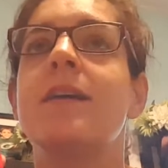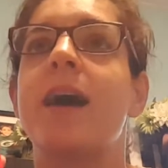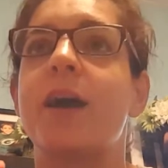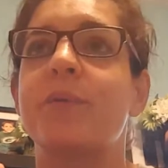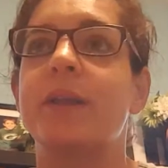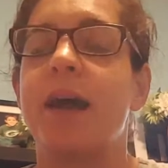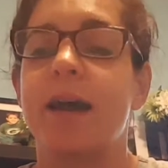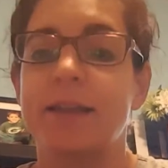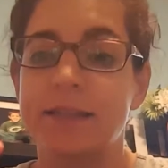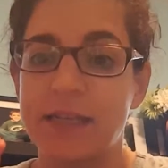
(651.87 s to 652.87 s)
I would
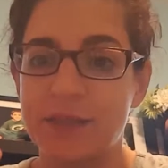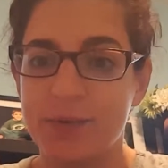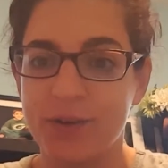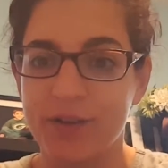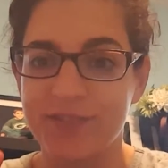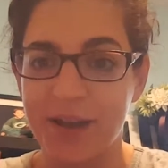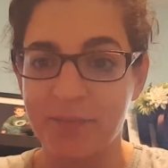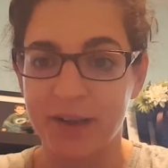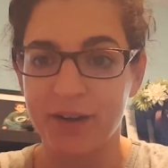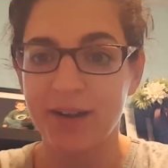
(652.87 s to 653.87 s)
add a teaspoon of nut
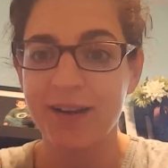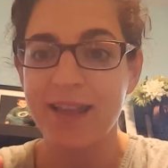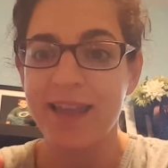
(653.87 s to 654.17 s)
butter